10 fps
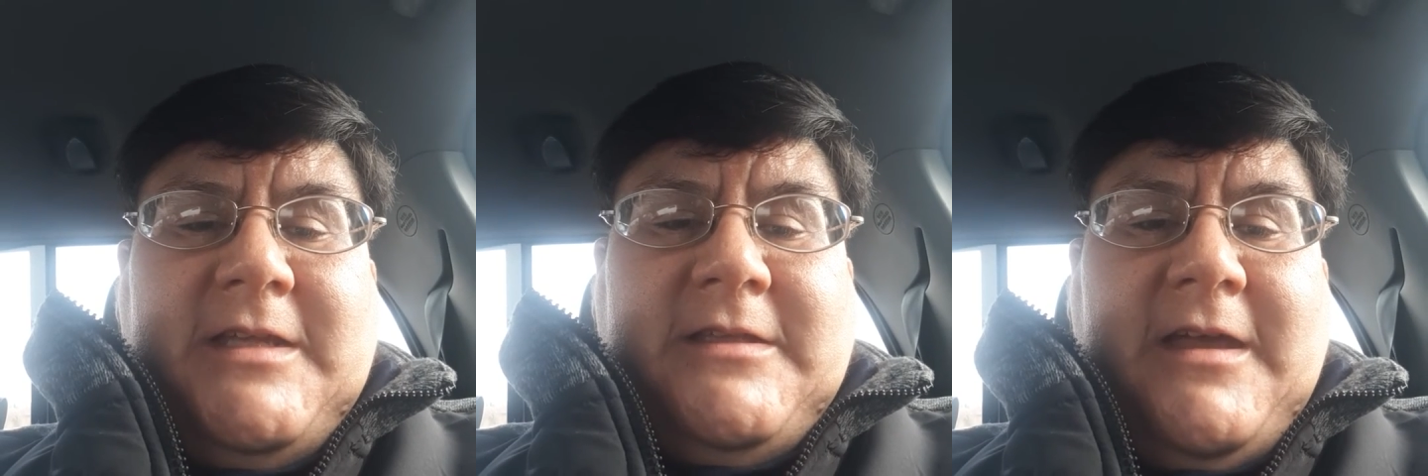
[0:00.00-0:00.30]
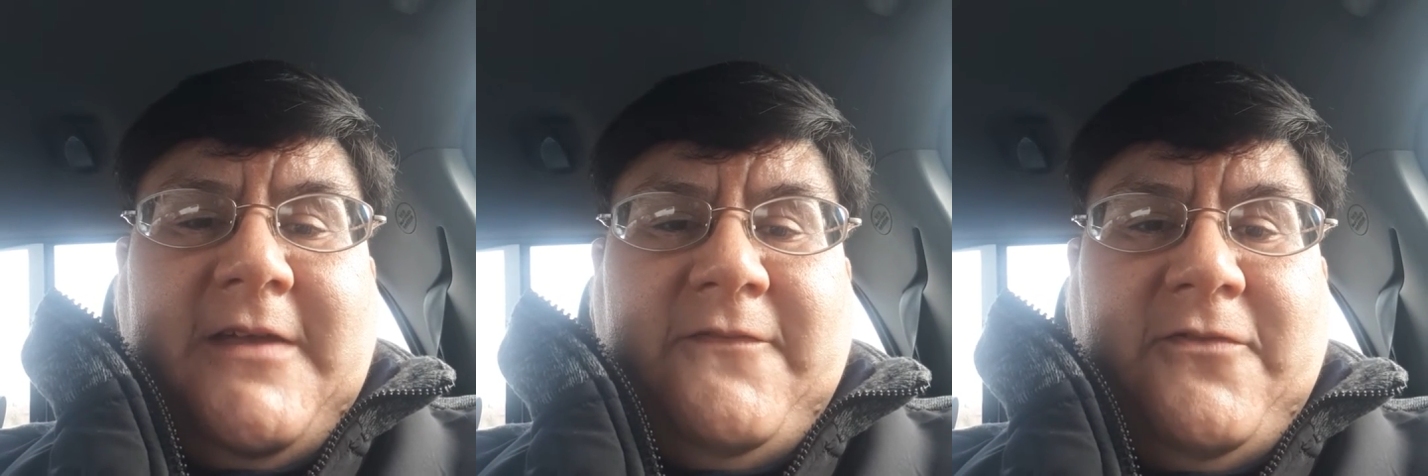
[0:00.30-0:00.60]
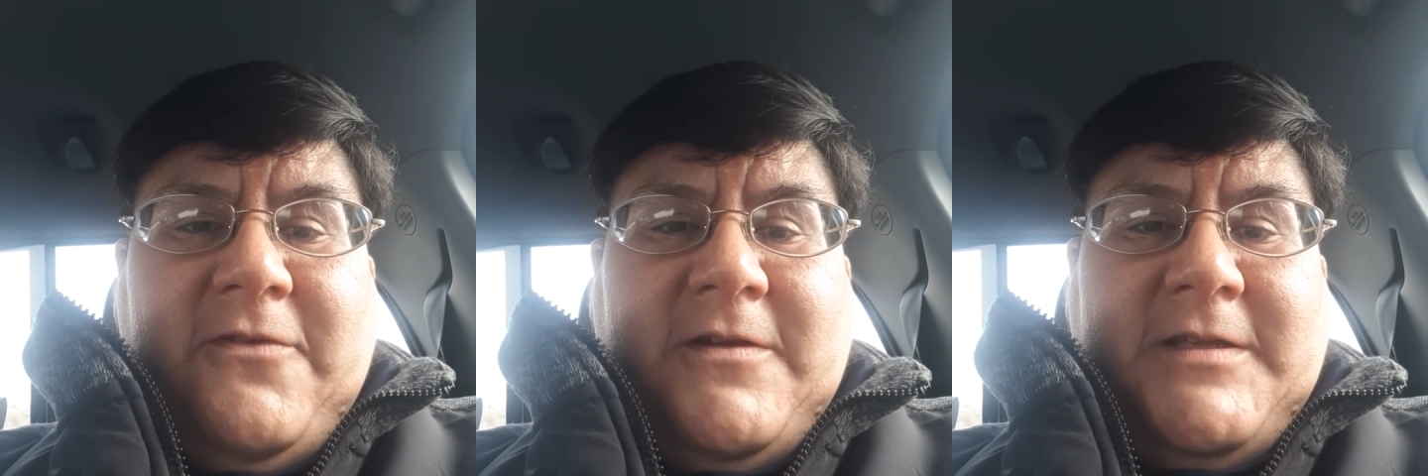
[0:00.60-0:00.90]
time
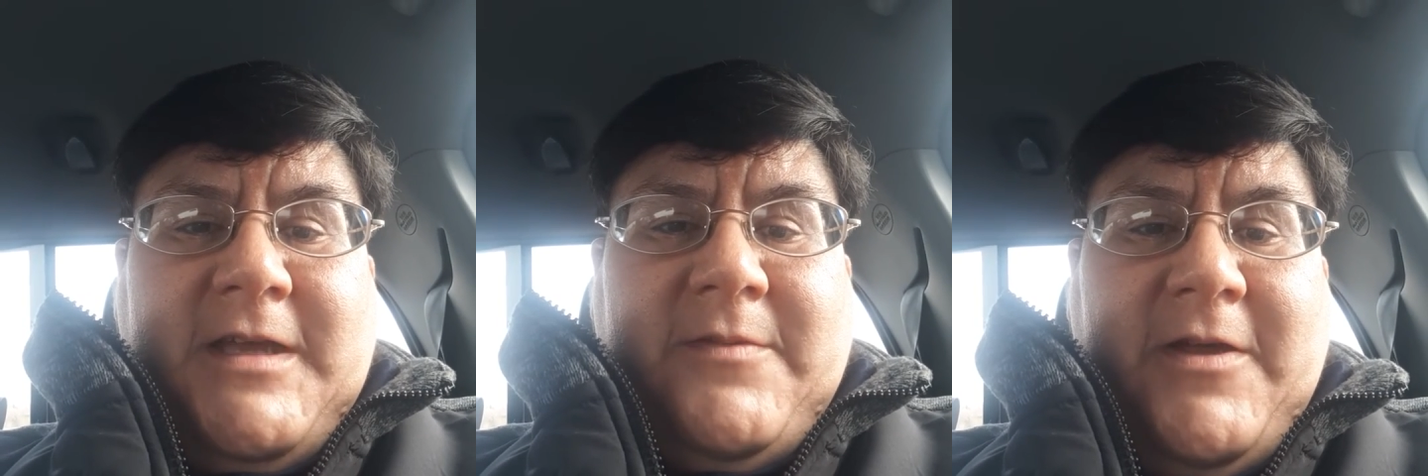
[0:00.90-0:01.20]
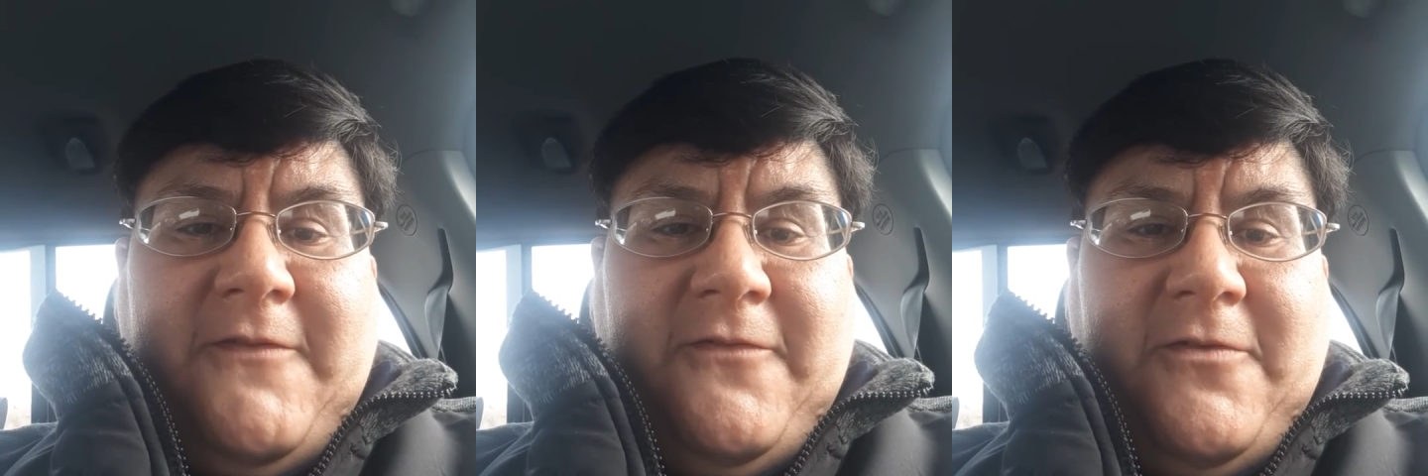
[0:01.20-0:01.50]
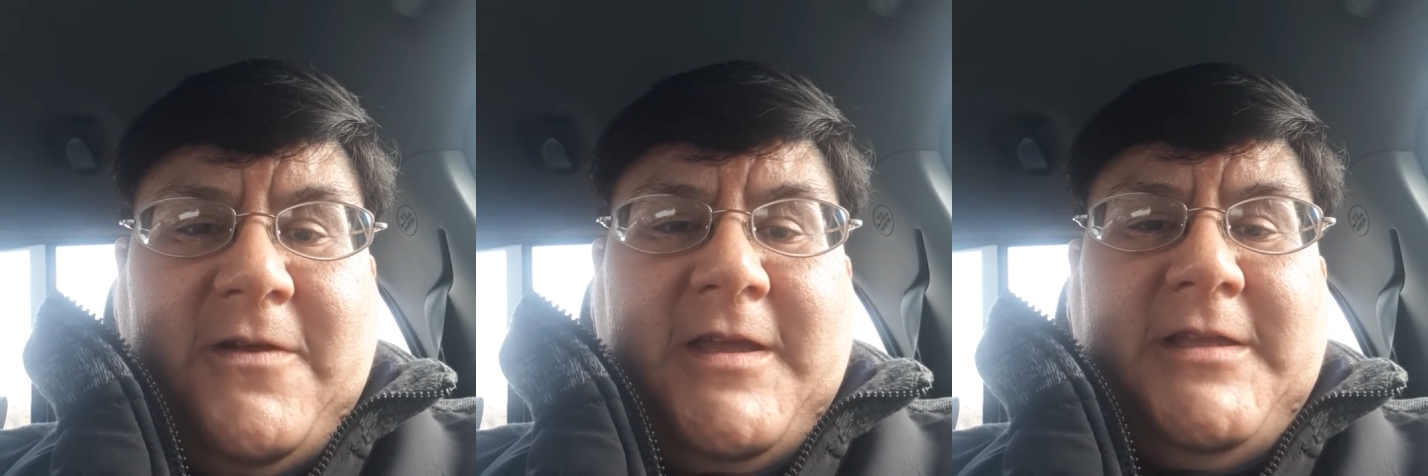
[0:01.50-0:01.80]
out
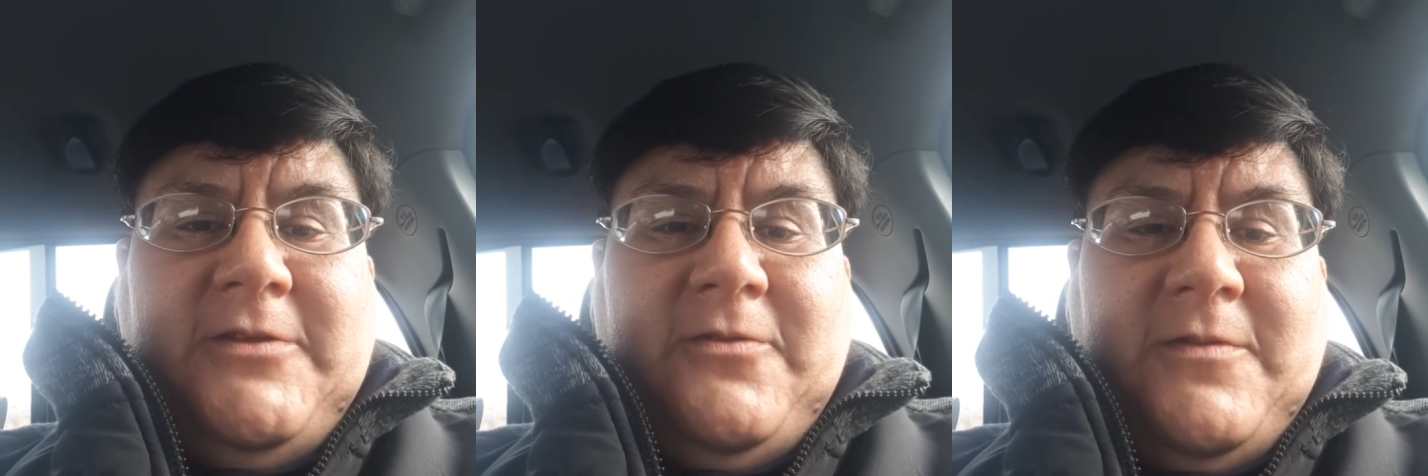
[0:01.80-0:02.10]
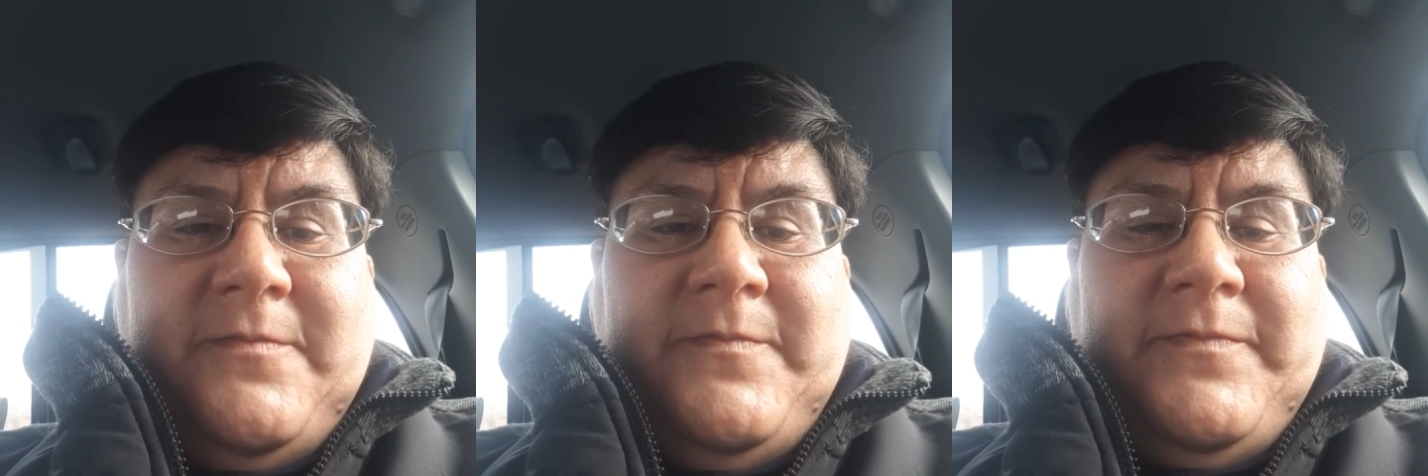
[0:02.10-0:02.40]
for and do them.